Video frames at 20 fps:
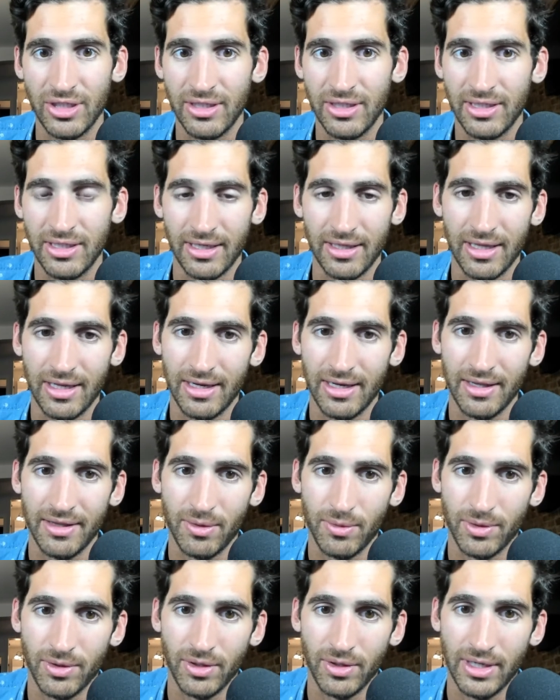And I think
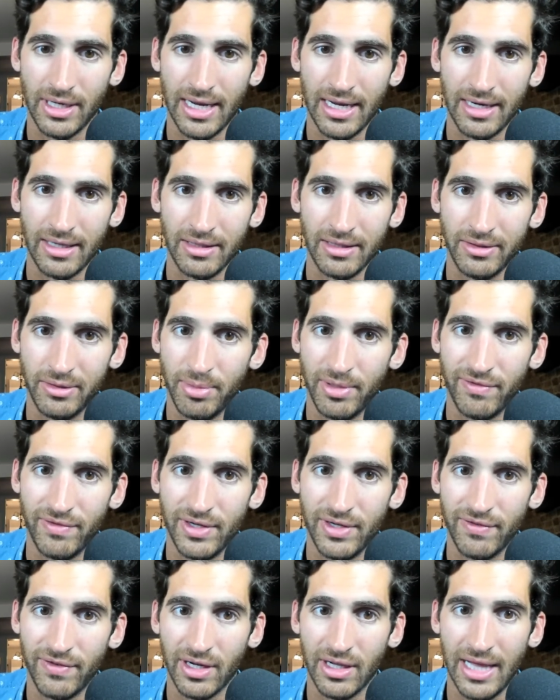we're looking at a little bit of a
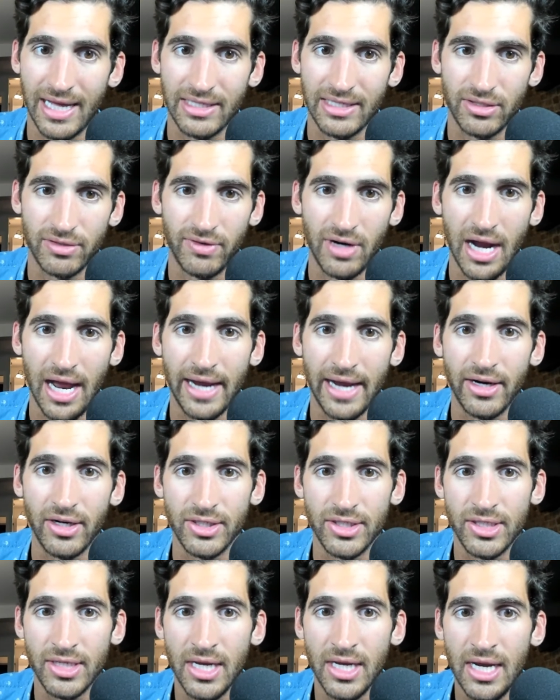different class of
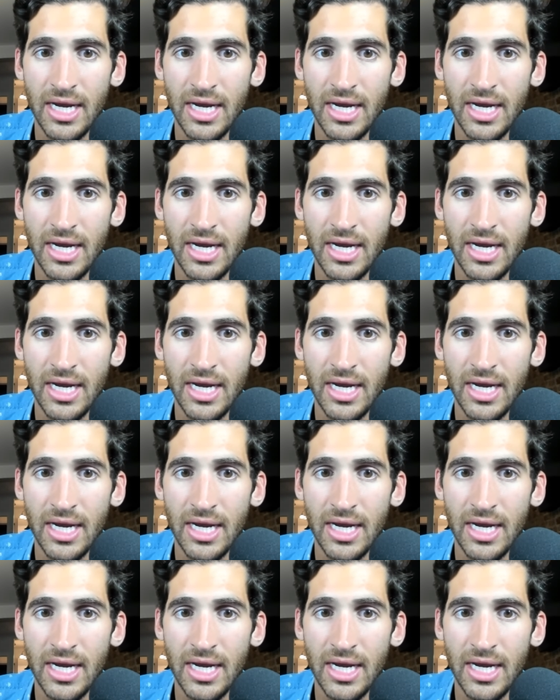riders